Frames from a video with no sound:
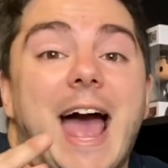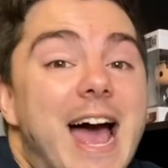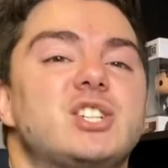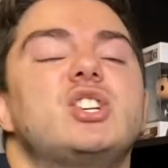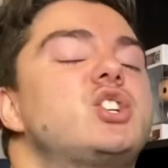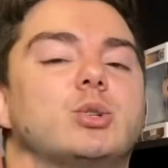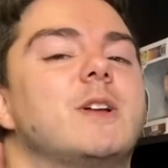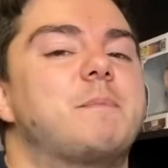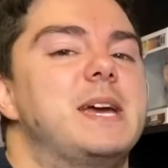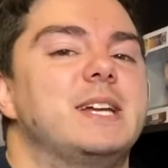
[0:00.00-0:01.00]
as she should
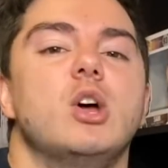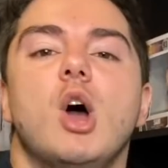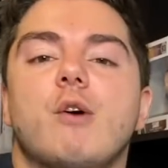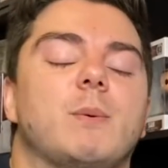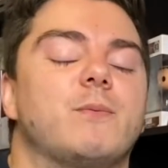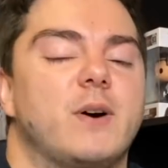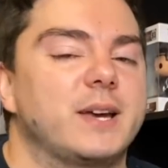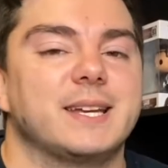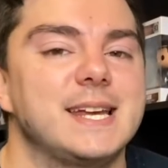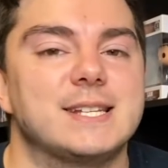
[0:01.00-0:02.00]
have been from
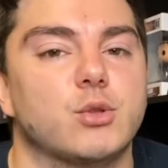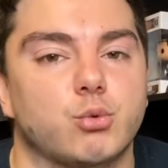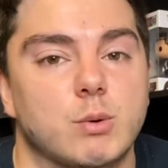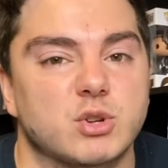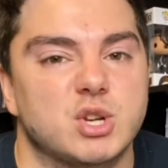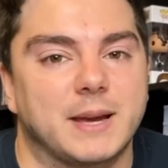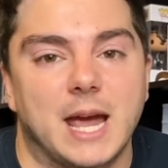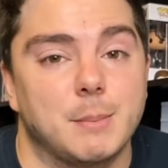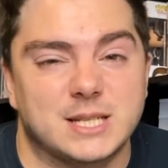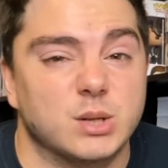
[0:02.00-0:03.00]
fucking season 3 when she
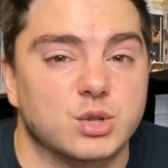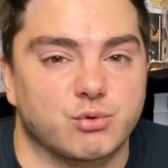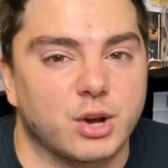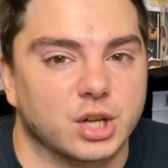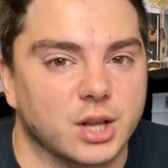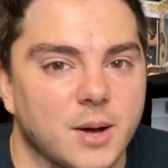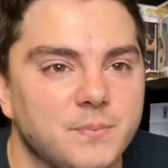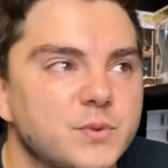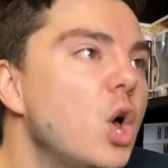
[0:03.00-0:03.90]
became a series regular.